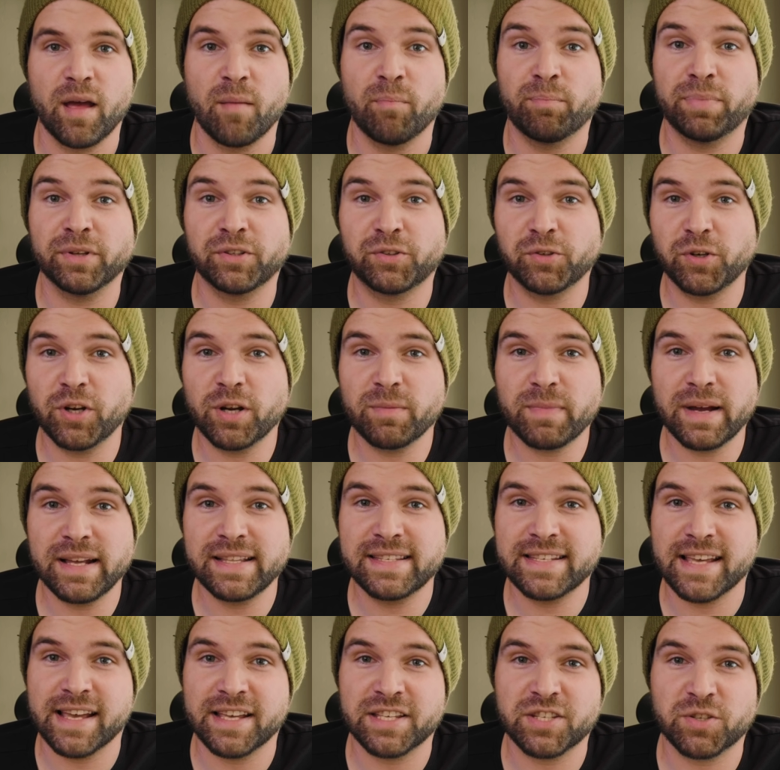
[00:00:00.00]
But during my
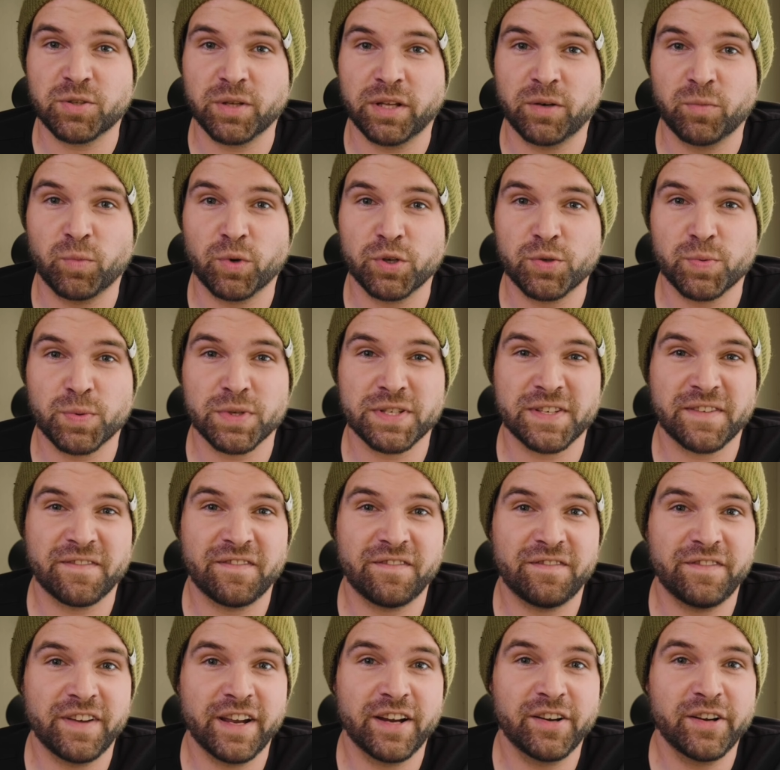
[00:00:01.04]
test, in which was a
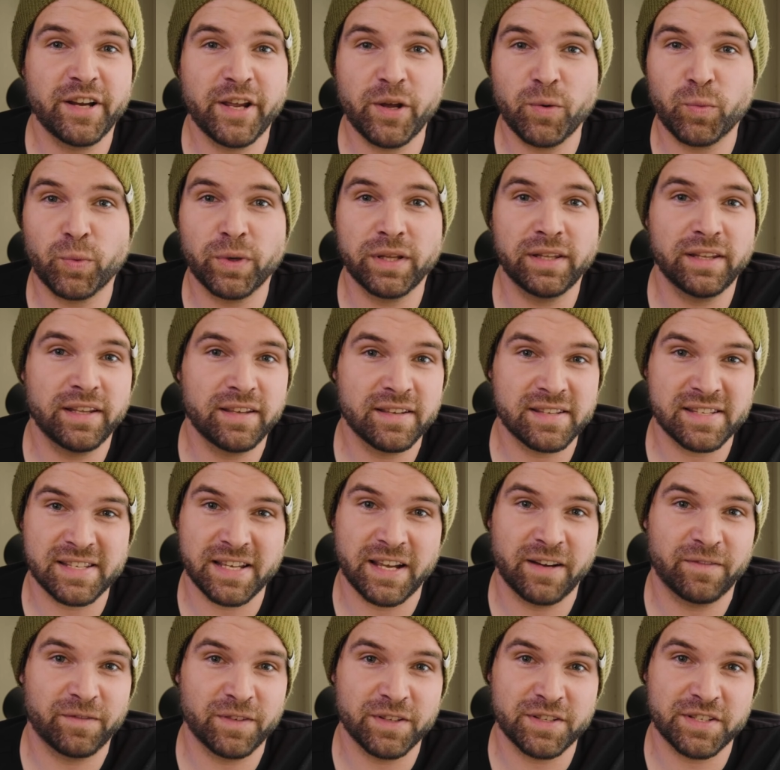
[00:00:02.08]
very windy
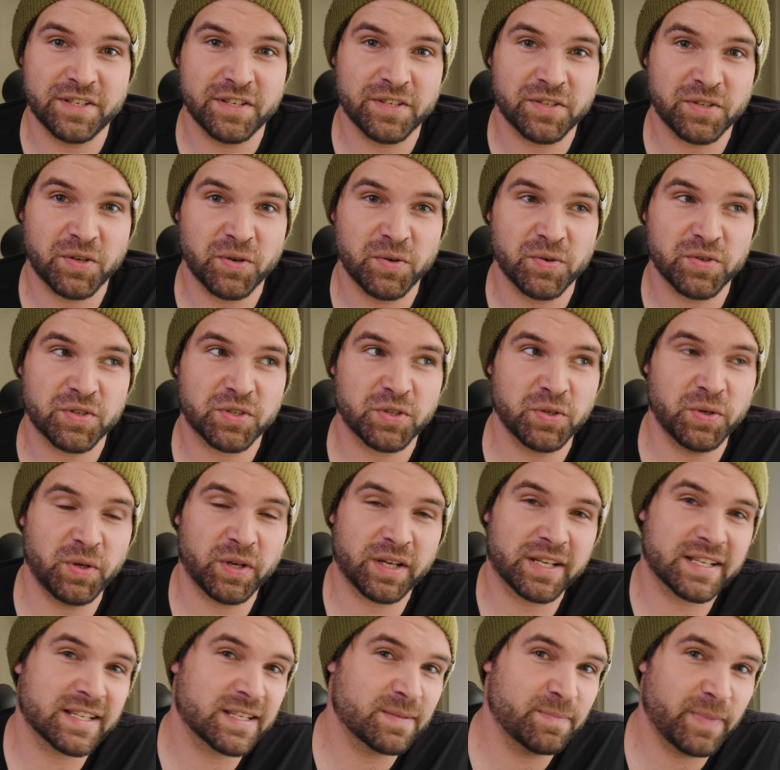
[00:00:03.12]
San Francisco, so you
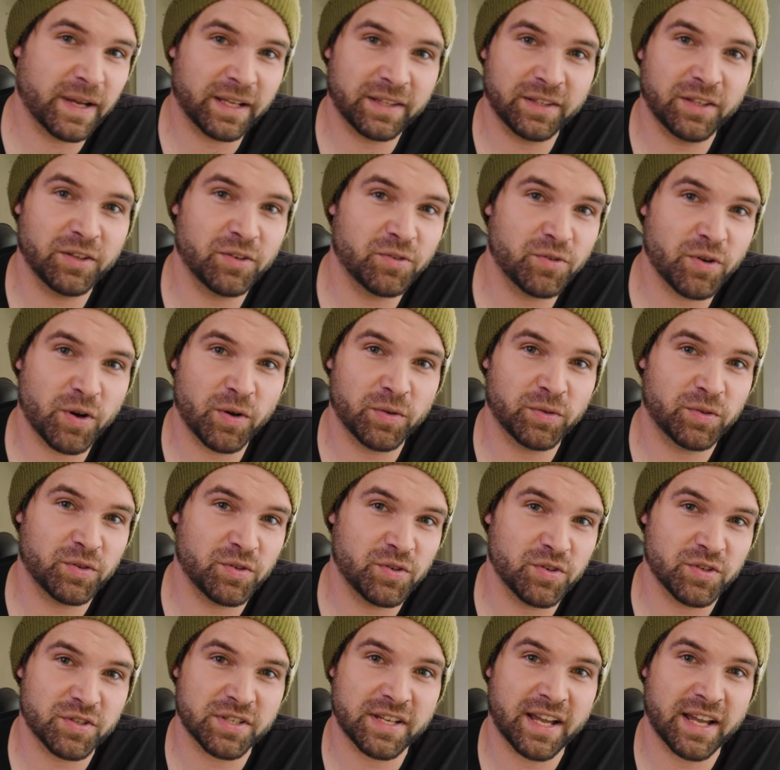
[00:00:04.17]
expect the drone to just